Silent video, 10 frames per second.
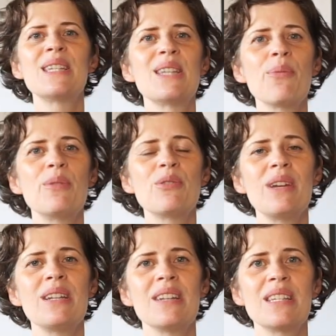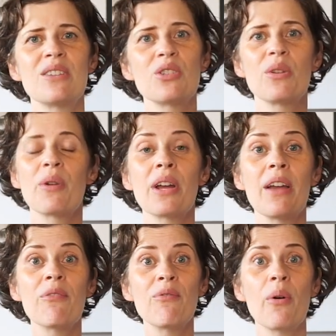So between essentially
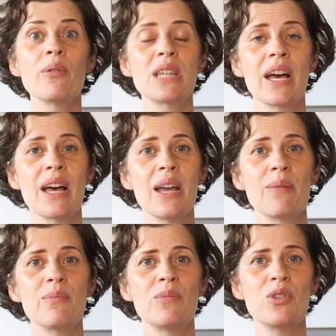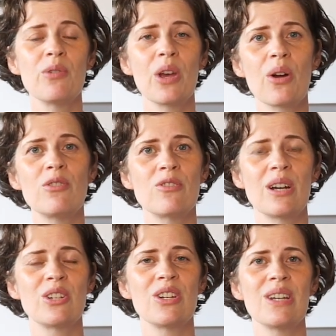working full time, doing art
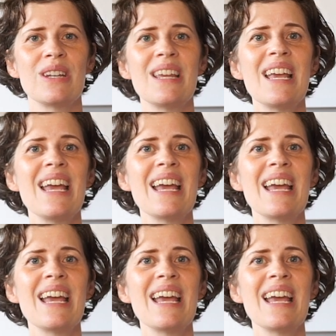direction,